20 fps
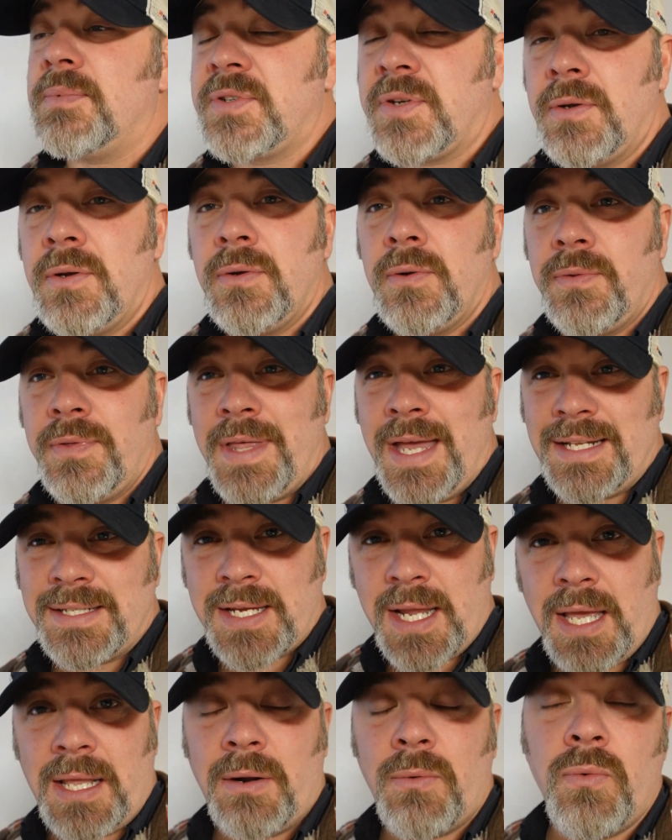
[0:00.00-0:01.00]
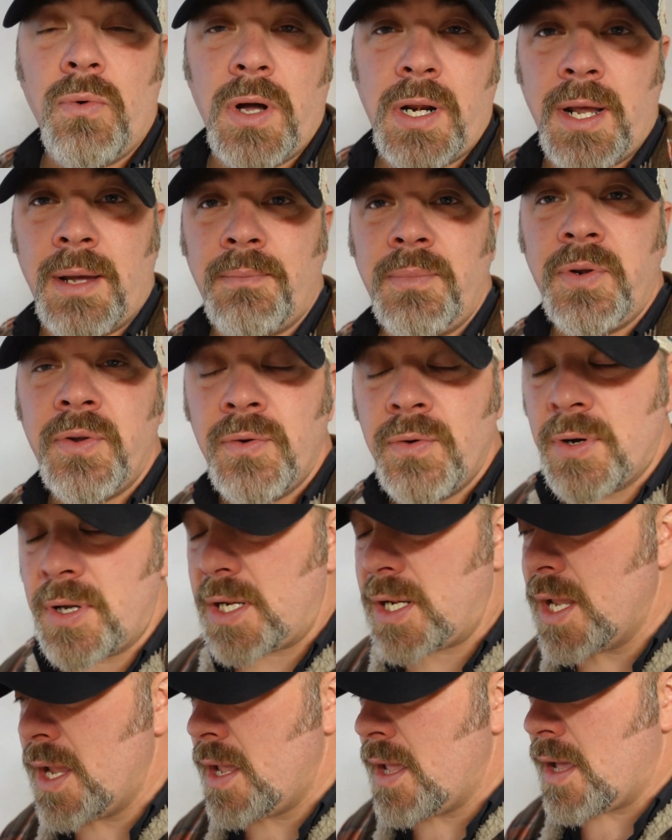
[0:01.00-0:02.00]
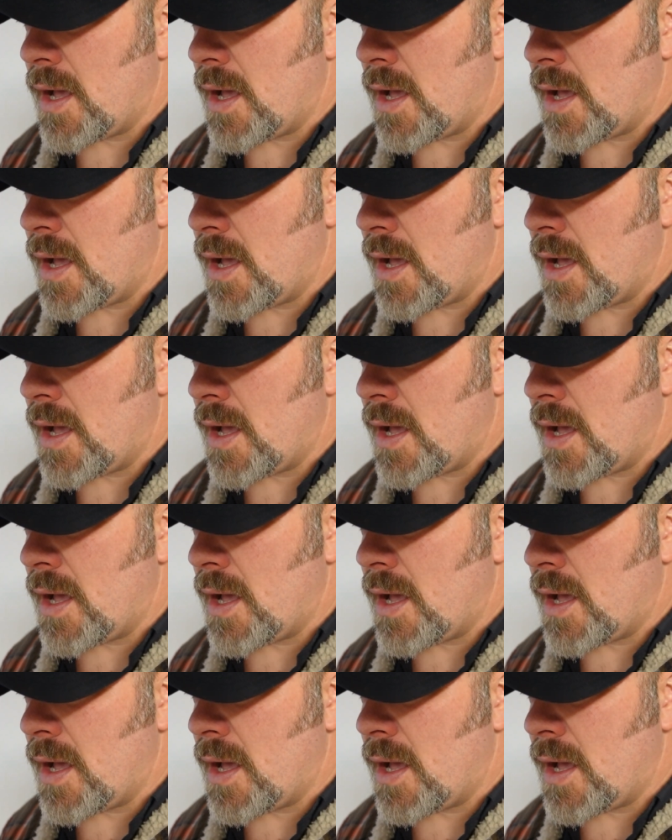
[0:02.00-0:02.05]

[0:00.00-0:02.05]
So that's kind of what I'm doing.